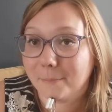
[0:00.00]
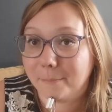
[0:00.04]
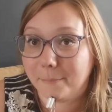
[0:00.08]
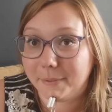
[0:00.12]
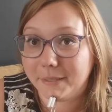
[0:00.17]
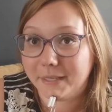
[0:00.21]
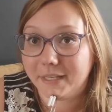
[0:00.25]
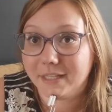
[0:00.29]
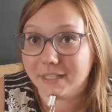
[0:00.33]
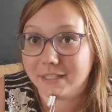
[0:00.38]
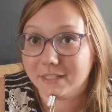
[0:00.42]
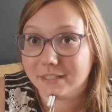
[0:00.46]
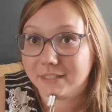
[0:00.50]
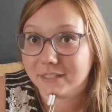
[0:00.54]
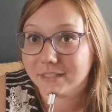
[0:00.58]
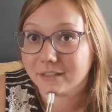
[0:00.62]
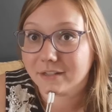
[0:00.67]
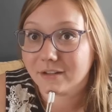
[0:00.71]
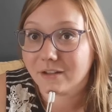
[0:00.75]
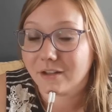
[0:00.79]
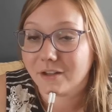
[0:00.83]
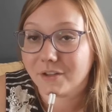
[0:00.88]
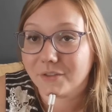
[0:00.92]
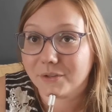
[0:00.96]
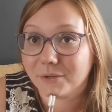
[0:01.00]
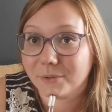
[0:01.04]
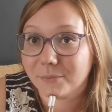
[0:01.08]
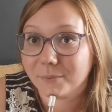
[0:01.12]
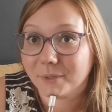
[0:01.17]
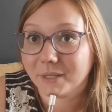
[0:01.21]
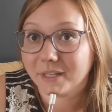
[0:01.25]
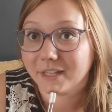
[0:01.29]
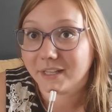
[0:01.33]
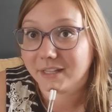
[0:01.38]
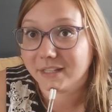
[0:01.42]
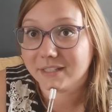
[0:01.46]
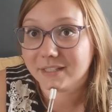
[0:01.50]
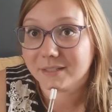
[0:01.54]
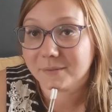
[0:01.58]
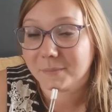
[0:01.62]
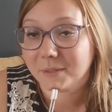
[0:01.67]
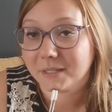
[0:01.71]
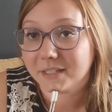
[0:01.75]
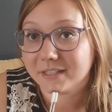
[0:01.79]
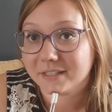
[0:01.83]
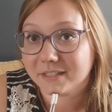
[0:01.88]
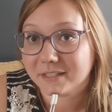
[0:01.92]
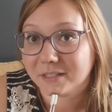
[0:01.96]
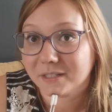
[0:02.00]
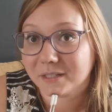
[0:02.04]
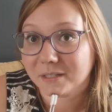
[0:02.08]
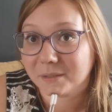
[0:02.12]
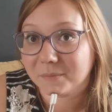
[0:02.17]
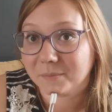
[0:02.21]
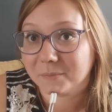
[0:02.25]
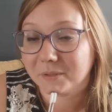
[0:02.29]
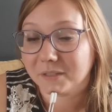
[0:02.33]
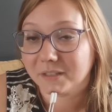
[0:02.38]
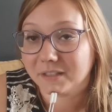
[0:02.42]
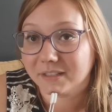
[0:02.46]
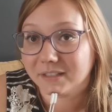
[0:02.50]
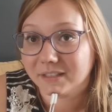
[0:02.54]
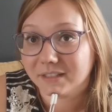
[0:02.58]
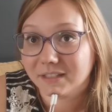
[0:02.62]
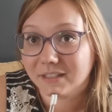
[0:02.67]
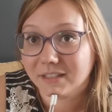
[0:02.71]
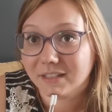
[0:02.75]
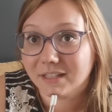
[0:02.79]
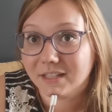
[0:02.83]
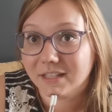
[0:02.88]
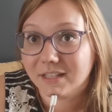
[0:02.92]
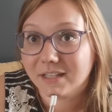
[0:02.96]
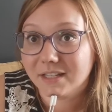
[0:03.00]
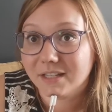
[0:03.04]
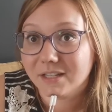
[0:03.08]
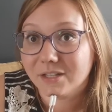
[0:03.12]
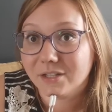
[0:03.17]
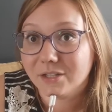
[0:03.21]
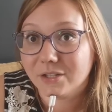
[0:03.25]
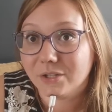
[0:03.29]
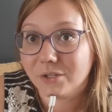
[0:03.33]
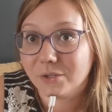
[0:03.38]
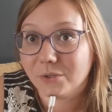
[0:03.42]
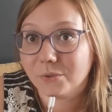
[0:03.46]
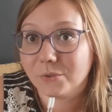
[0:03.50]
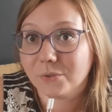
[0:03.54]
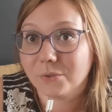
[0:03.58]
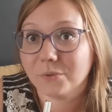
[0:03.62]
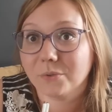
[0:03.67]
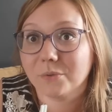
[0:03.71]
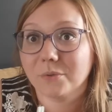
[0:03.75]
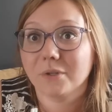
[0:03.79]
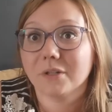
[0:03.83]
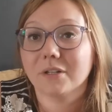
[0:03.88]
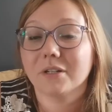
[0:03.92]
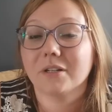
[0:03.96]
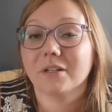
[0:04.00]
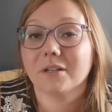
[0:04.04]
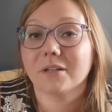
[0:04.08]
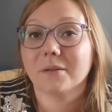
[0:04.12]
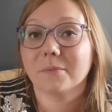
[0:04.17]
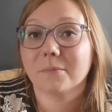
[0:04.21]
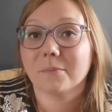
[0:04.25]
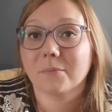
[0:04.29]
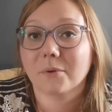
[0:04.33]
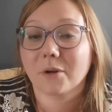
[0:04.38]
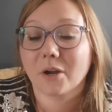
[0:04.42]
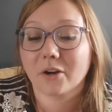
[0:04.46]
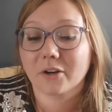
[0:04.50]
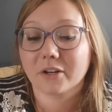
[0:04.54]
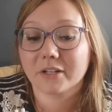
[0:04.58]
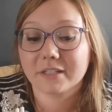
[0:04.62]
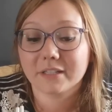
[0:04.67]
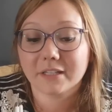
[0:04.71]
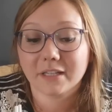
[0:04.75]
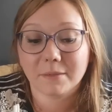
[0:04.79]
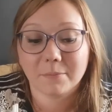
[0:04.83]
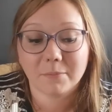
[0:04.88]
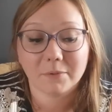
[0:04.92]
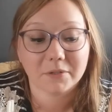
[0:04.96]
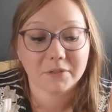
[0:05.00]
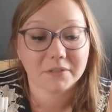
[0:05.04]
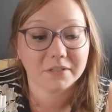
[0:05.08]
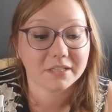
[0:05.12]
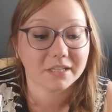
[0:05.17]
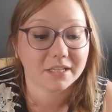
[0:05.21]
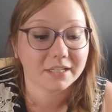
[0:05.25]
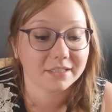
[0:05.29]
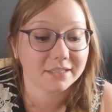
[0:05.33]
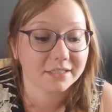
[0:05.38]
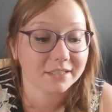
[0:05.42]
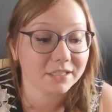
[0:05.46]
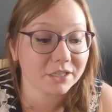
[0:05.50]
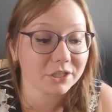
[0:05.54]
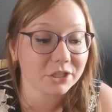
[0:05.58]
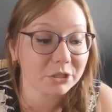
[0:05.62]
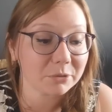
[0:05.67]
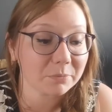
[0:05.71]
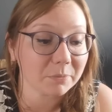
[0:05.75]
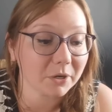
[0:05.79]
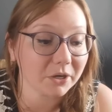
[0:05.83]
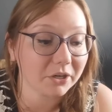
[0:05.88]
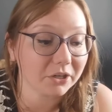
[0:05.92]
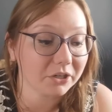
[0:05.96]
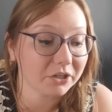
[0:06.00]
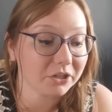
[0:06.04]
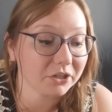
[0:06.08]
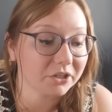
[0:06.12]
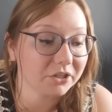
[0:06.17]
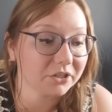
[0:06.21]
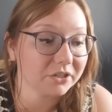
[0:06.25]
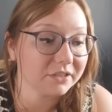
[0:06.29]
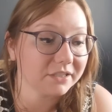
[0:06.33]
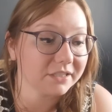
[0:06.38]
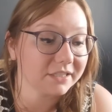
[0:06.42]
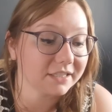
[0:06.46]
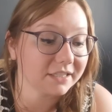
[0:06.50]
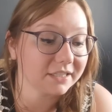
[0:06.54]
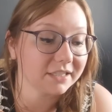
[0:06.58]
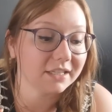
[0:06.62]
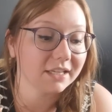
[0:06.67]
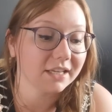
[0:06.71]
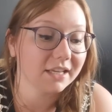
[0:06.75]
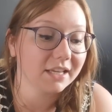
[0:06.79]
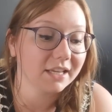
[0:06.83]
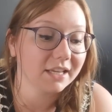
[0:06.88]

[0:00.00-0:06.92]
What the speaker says: beads on their way to make some new progress keepers and stitch markers.